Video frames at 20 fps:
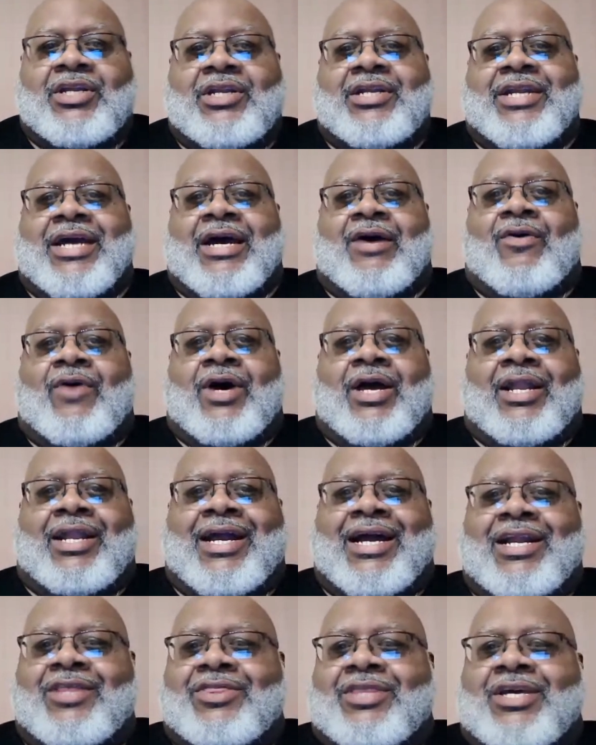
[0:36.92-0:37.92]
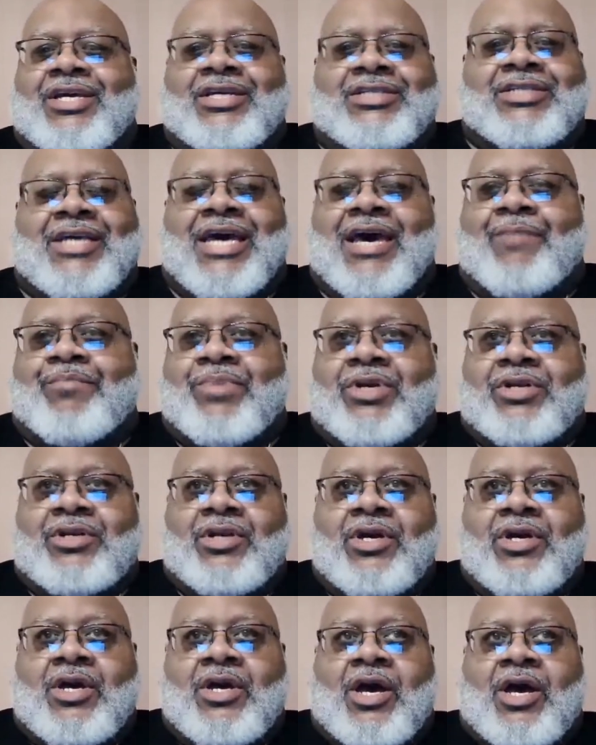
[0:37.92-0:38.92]
Now, a lot of things
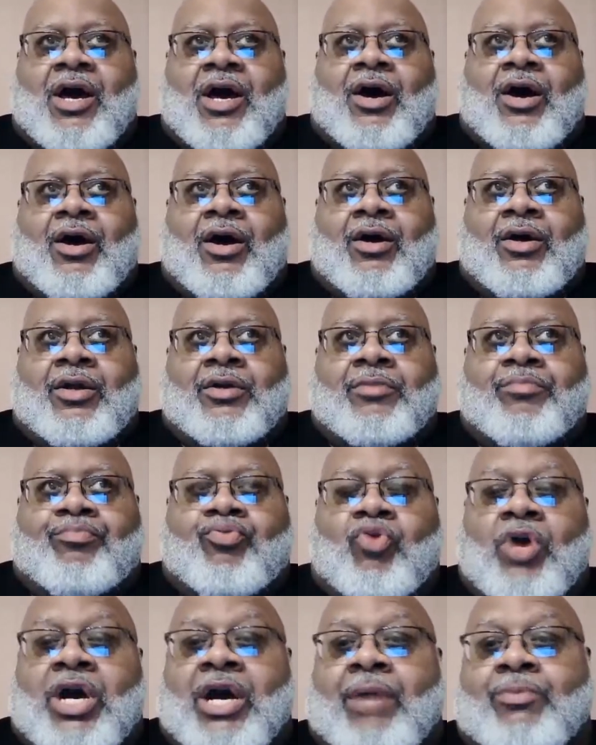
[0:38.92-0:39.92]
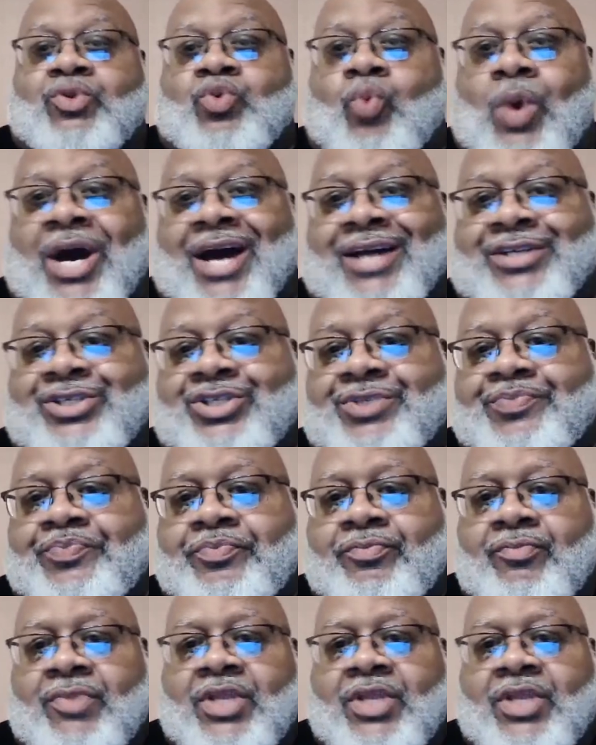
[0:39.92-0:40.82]
happened on Prime's watch.